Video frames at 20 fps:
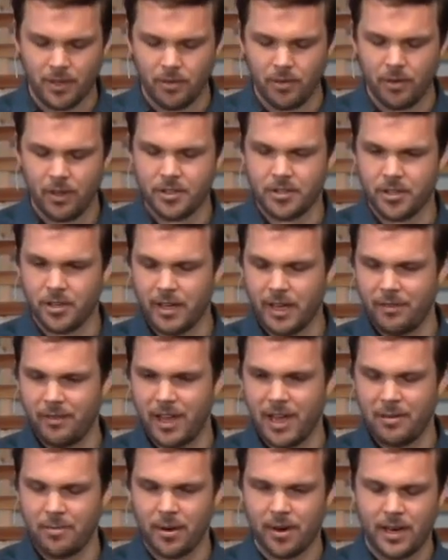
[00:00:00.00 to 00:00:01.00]
So you have
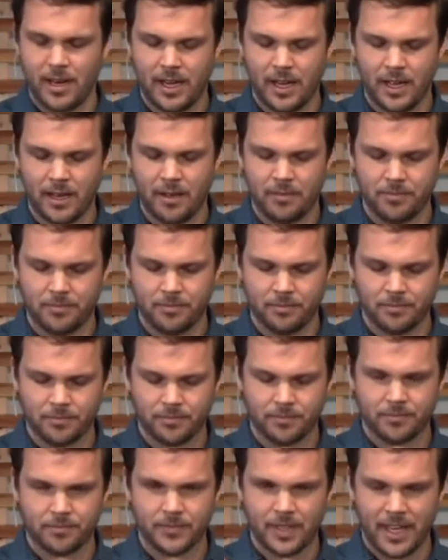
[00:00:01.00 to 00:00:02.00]
Abraham,
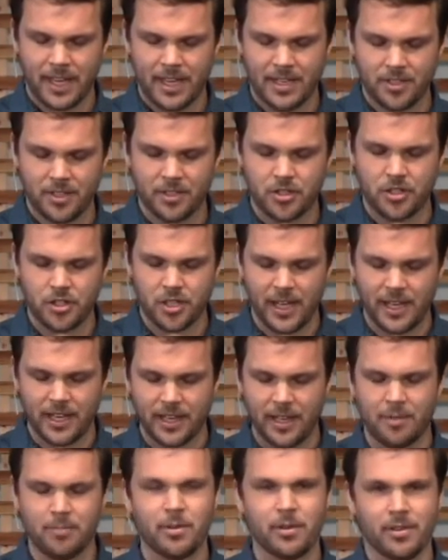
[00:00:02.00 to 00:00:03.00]
Isaac,
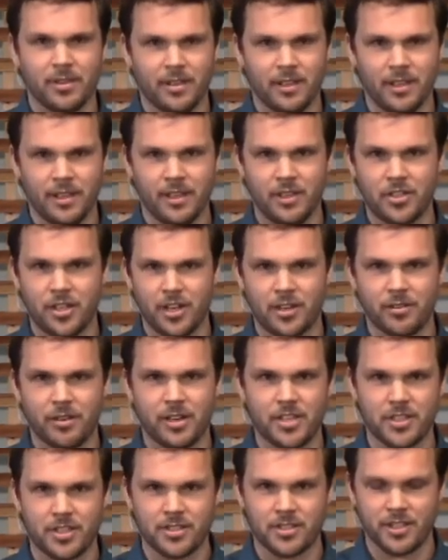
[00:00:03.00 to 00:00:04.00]
Jacob in the
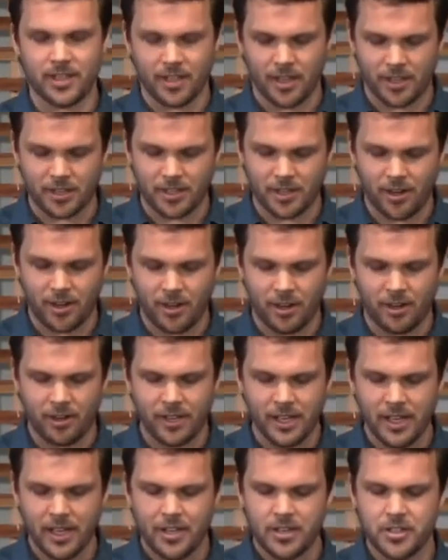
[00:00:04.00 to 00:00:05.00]
generations that God called.
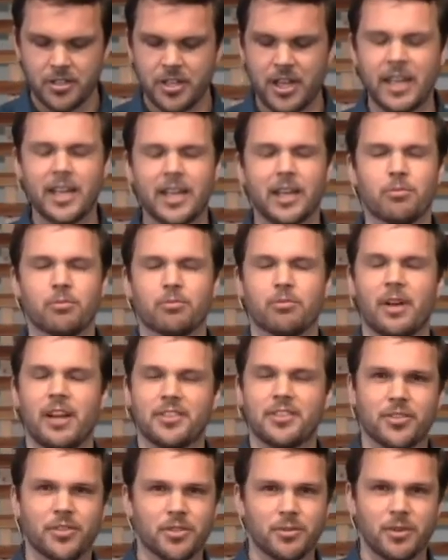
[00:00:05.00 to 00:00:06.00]
Jacob
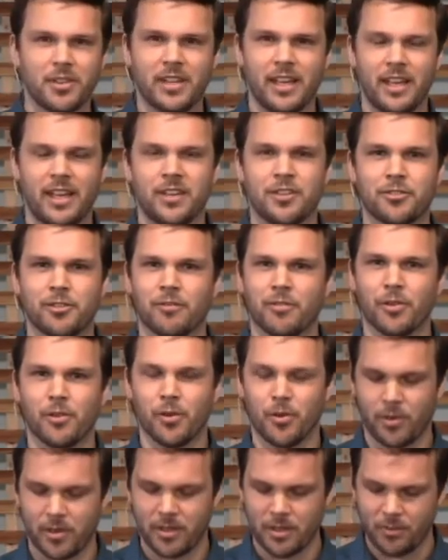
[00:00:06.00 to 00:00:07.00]
wrestled with the angel of the
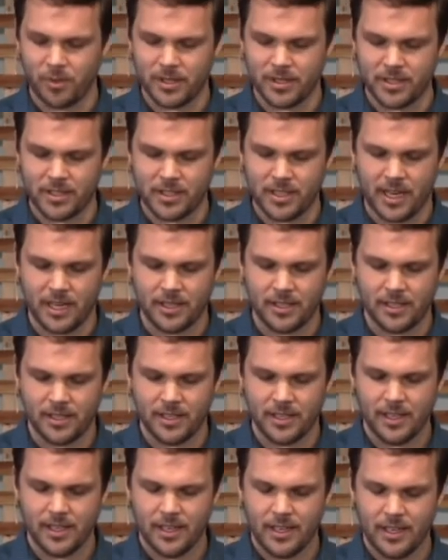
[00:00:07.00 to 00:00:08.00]
Lord in one scene.
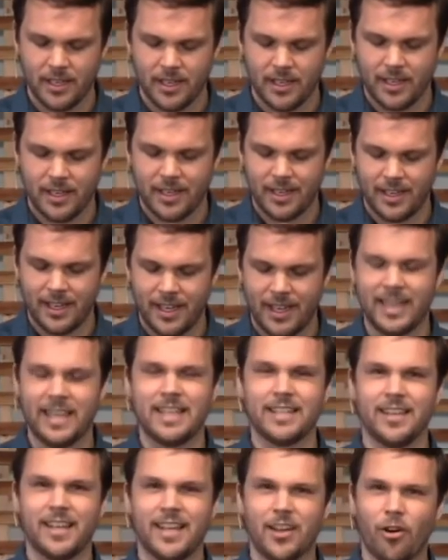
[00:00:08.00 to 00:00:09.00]
And he,
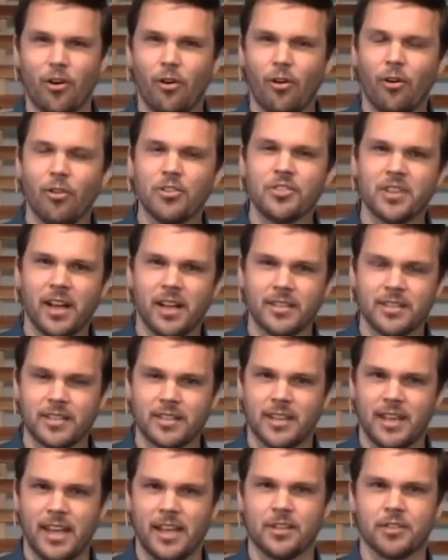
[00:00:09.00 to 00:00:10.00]
he holds on to the
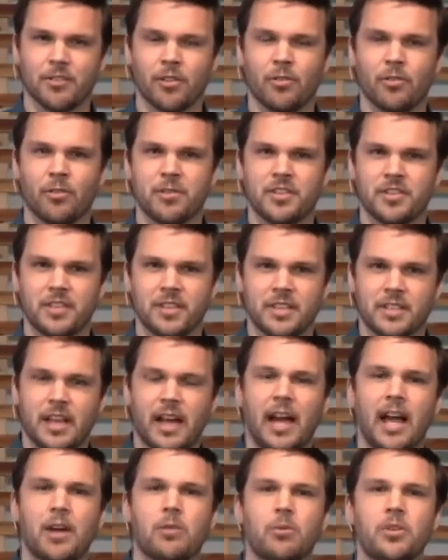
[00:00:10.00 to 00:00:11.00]
angel of the Lord and says,
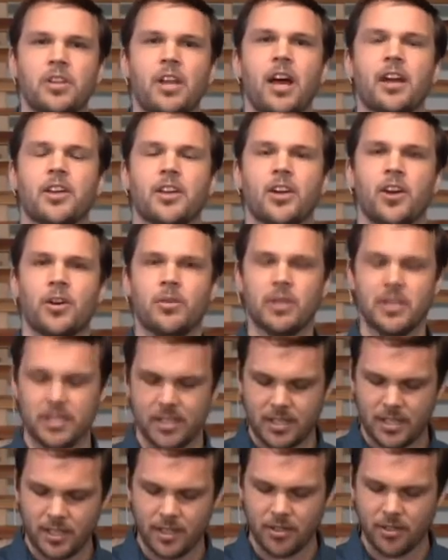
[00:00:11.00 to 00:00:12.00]
I will not go
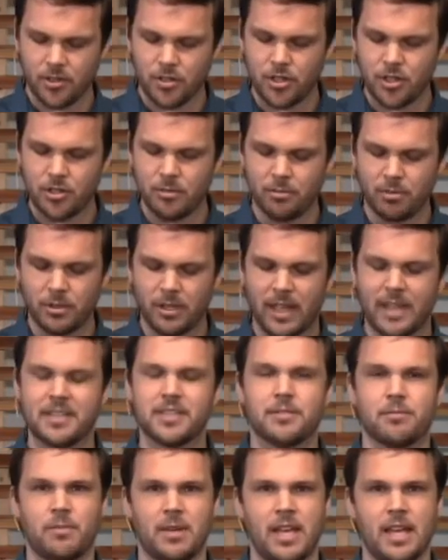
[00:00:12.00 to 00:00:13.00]
until you
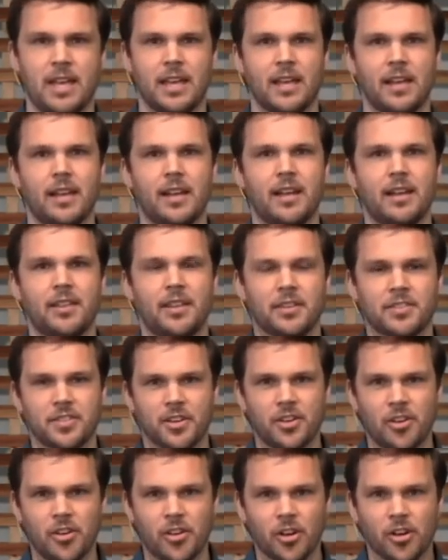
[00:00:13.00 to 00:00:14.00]
bless me. There's
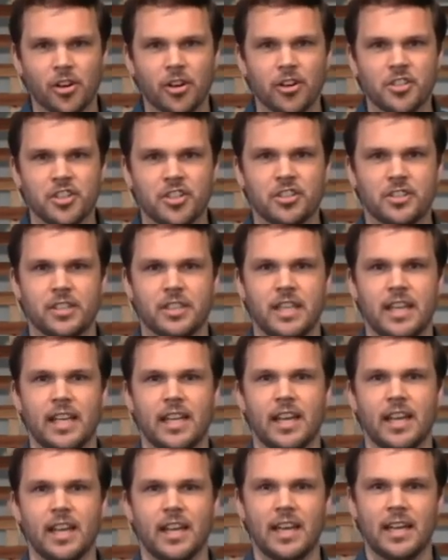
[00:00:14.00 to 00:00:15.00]
an urgency
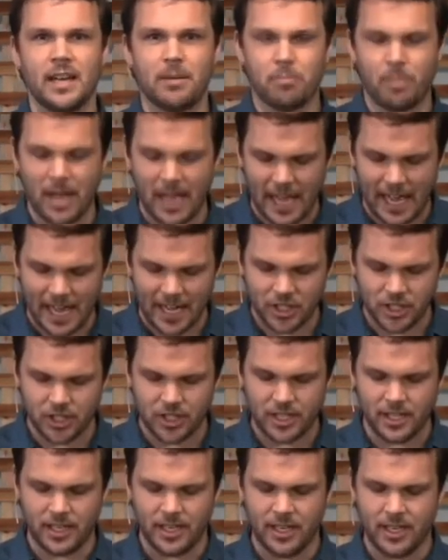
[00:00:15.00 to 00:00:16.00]
and a
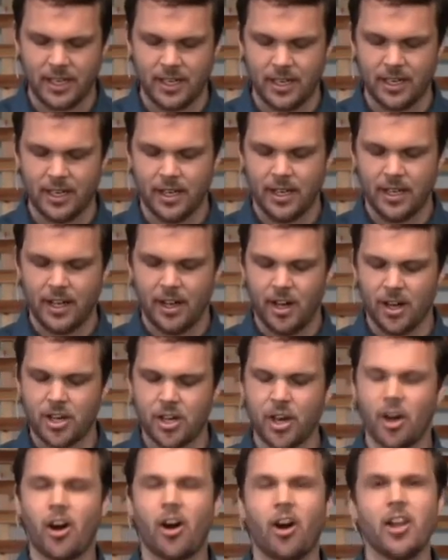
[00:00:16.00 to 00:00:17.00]
passion in it, a
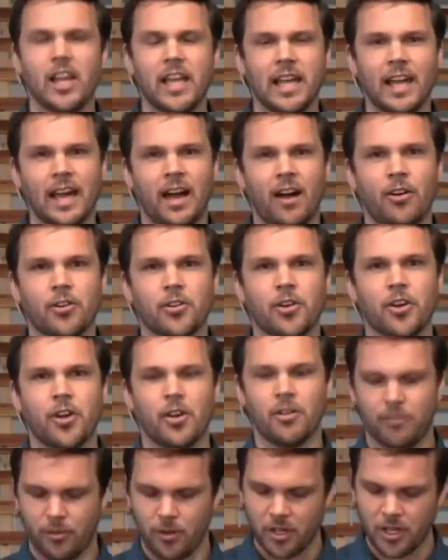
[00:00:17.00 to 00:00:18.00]
calling out
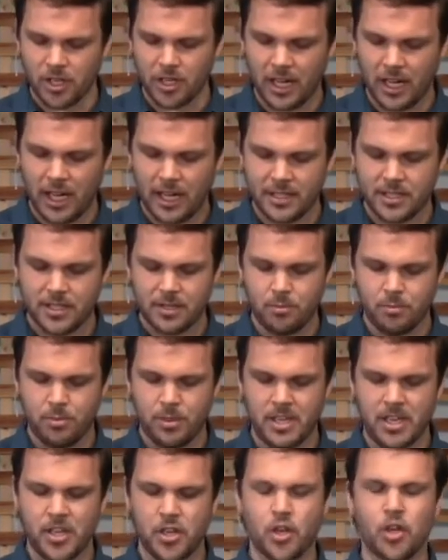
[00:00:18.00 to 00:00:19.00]
for God to
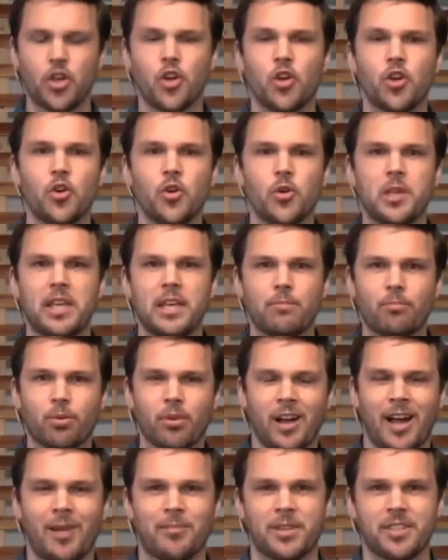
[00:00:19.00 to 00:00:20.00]
be who he
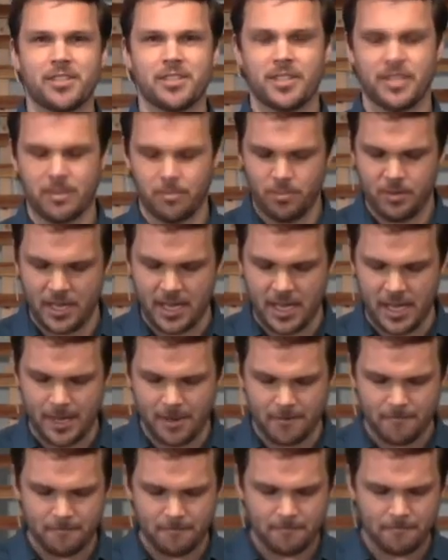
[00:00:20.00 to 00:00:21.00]
promised to be.
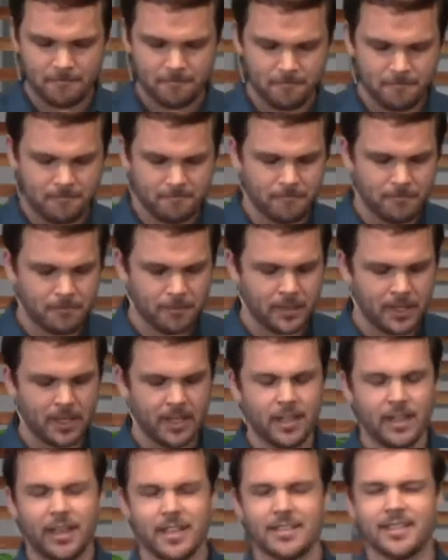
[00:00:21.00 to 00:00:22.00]

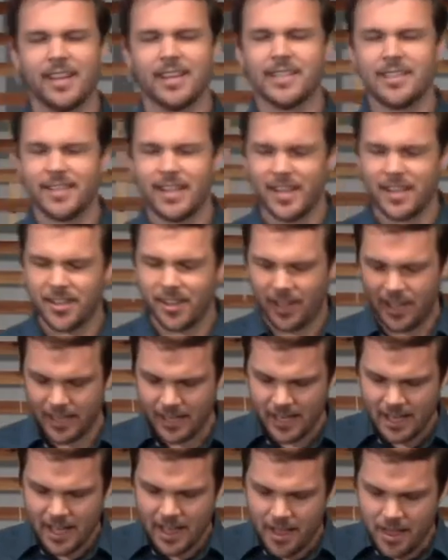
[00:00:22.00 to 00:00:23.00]
It's like saying, God,
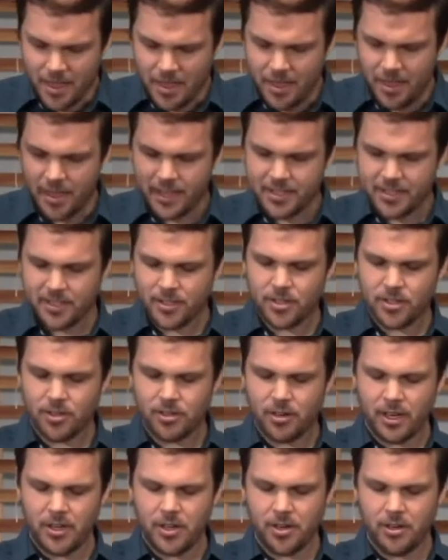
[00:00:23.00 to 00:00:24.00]
this is who
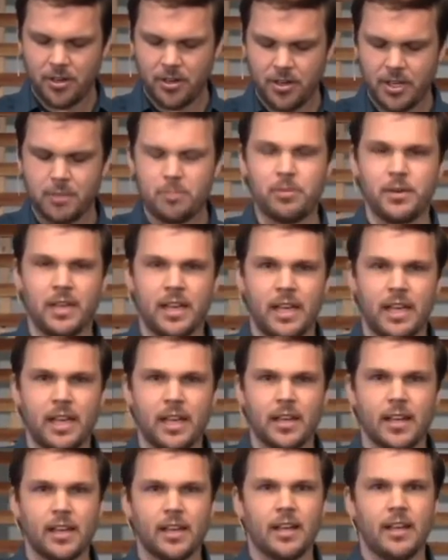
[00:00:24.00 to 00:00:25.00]
I know you to be,
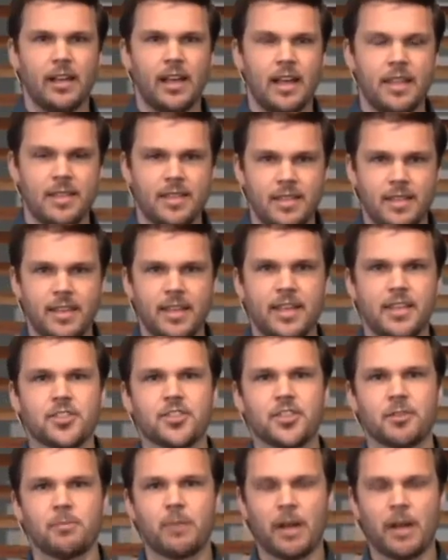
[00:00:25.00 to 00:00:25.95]
and these are my